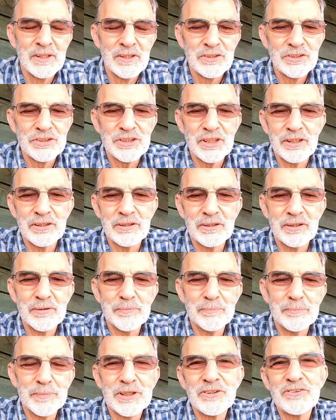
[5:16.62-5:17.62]
So
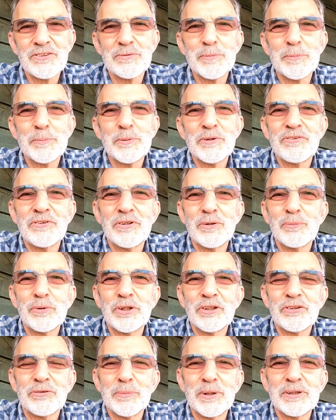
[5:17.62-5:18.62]
because I'm a person that
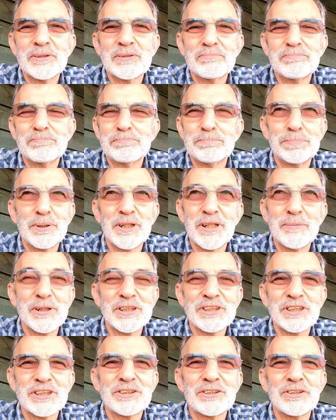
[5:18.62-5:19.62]
works pretty
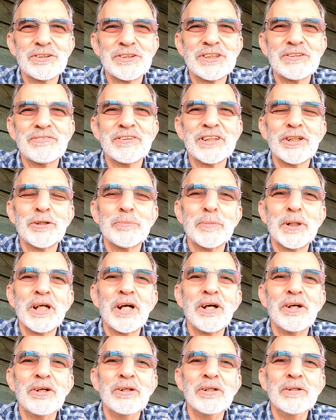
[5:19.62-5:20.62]
much exclusively on my
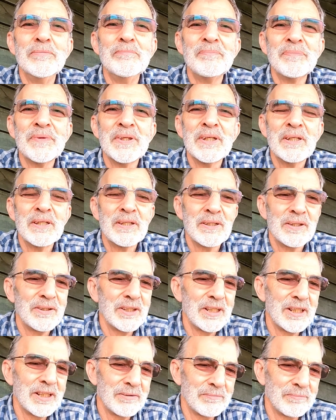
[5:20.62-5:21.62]
own,
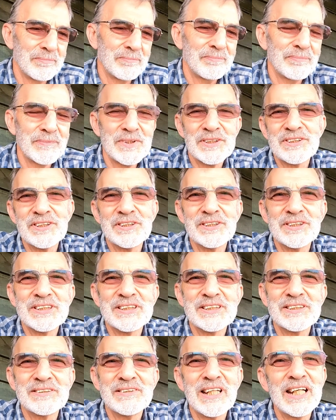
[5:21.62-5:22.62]
then this
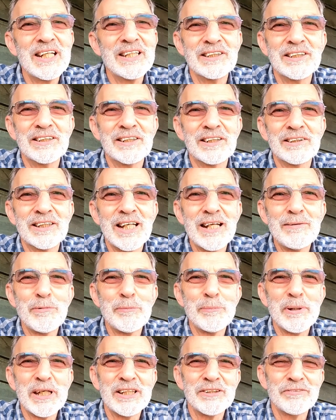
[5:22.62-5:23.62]
is a handy little
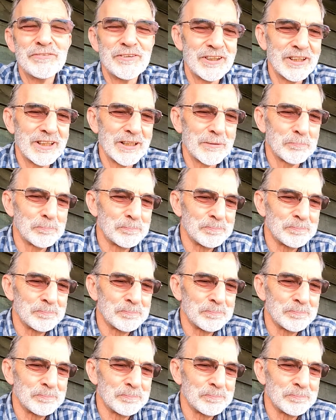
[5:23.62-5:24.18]
cameraman, if you like.